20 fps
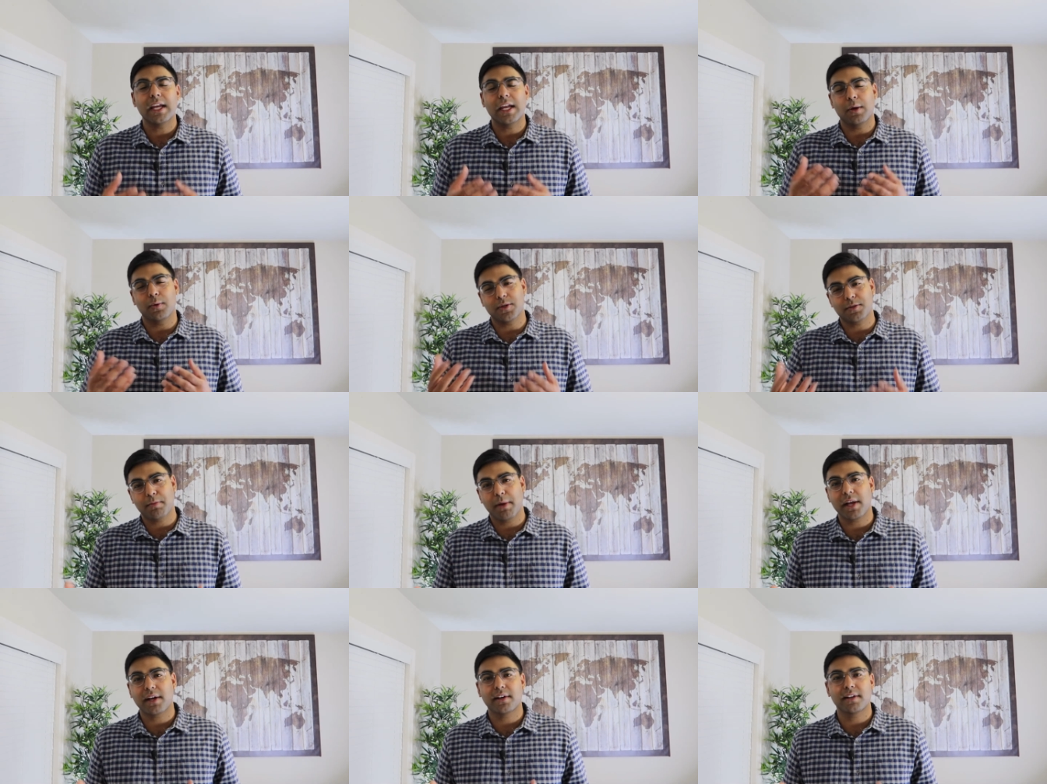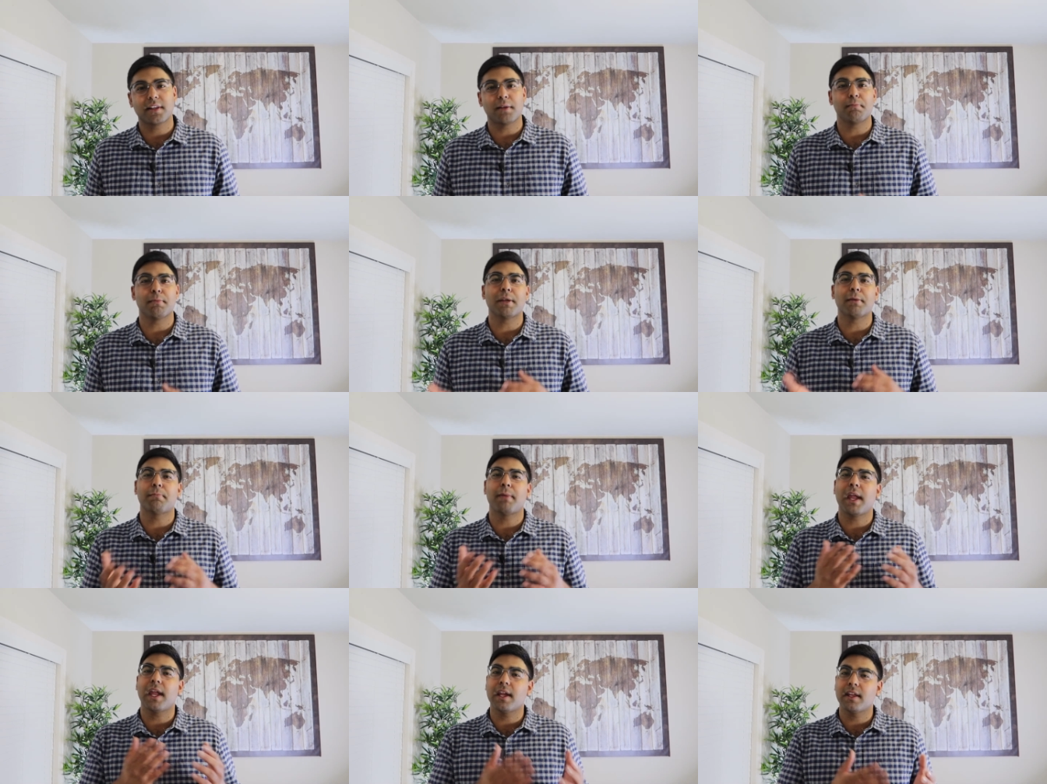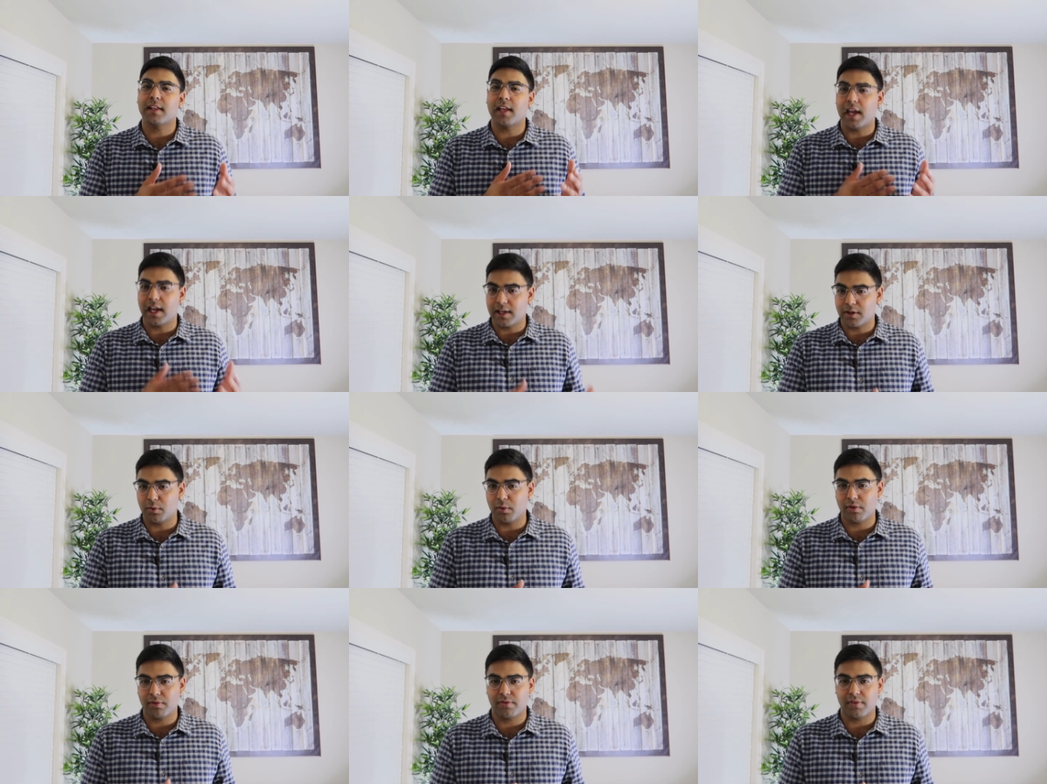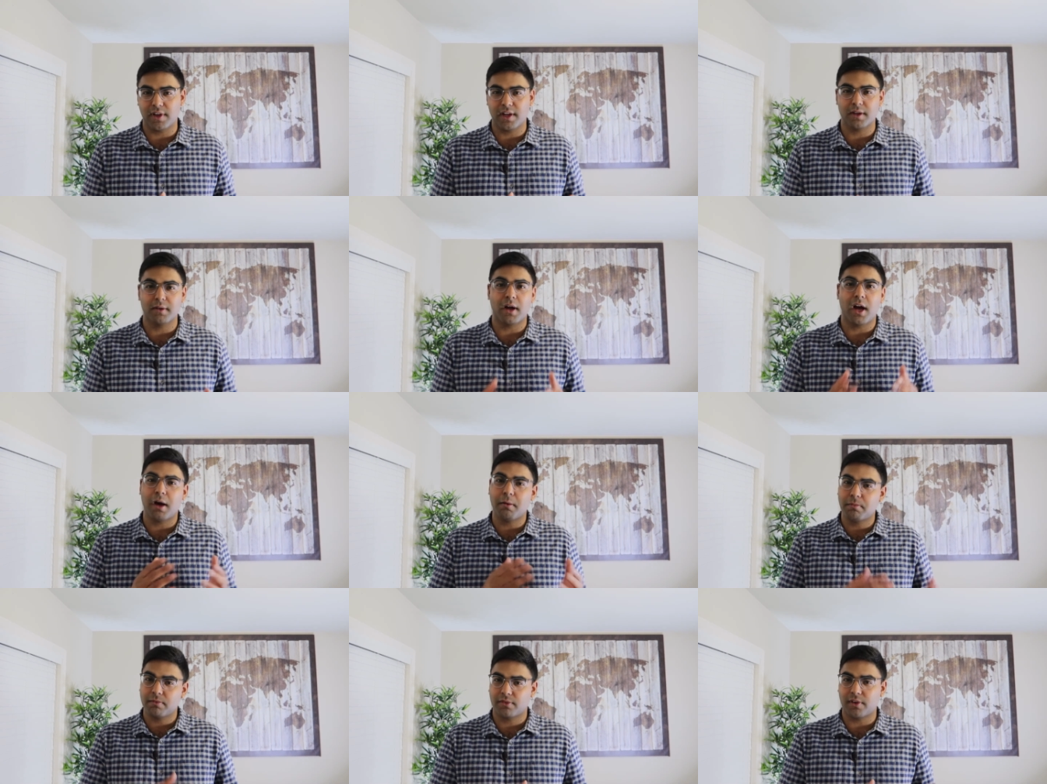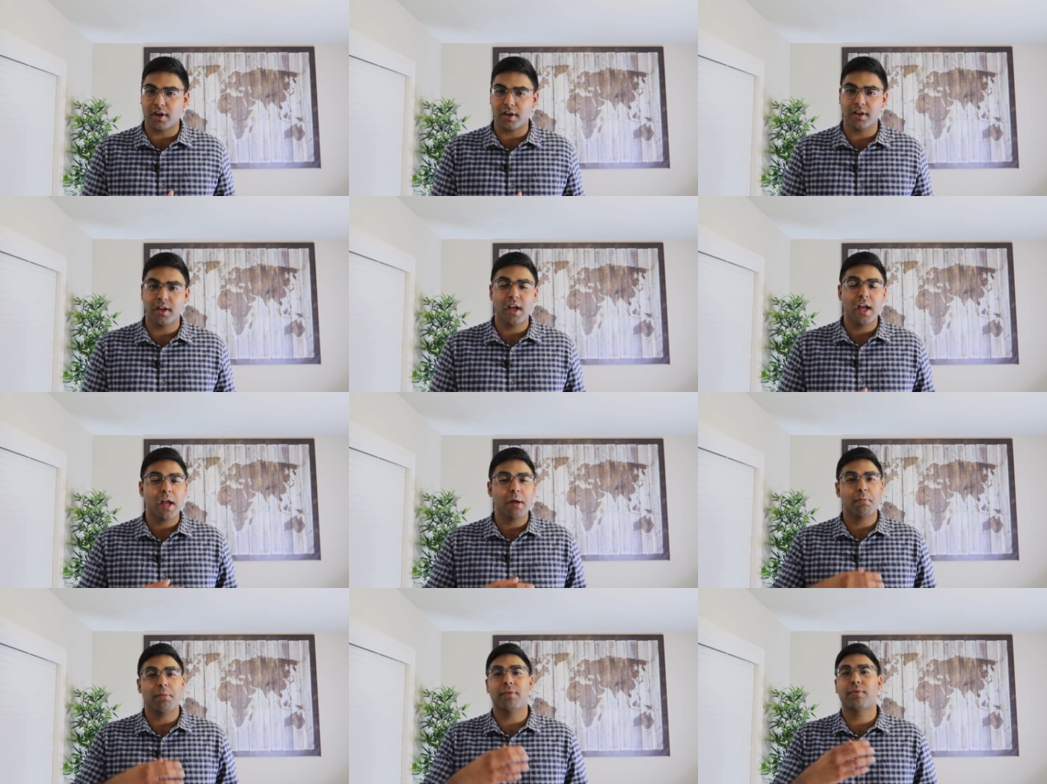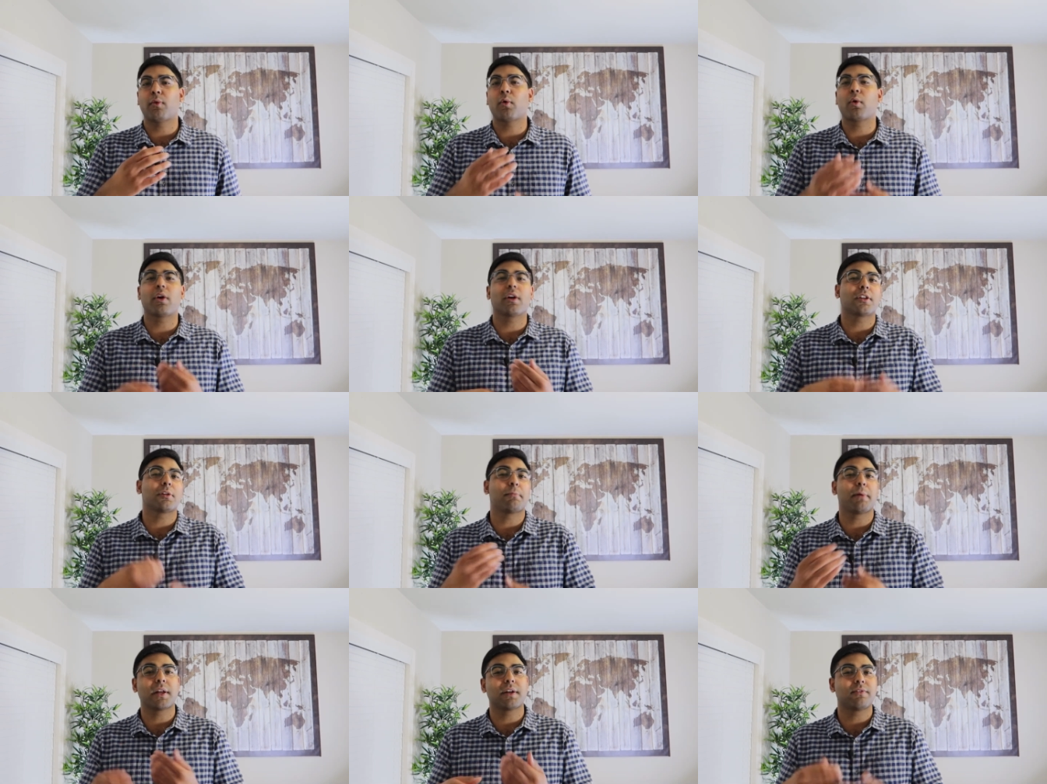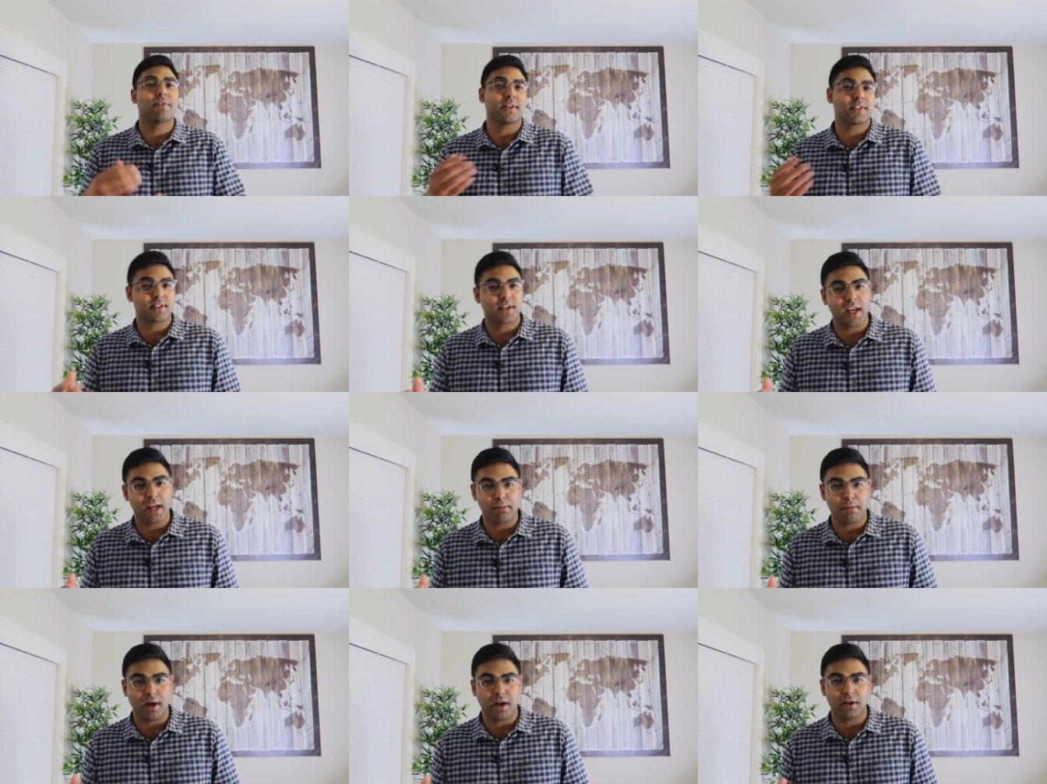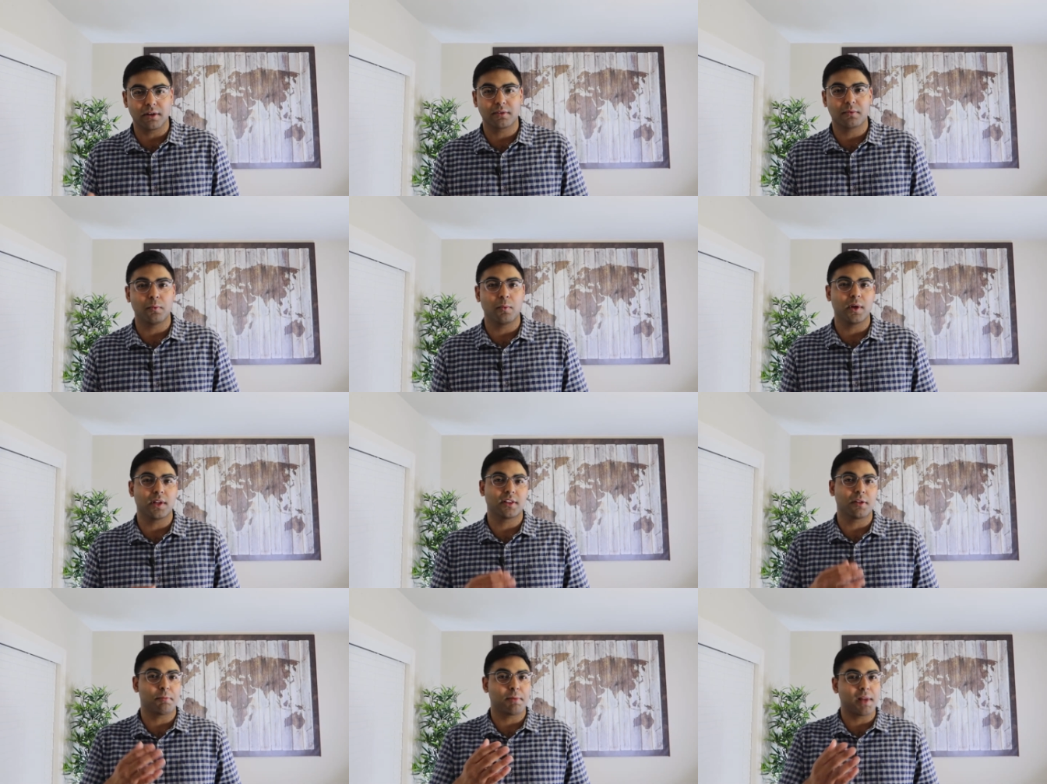it was better than me paying the annual fee upfront before all the benefits came out with the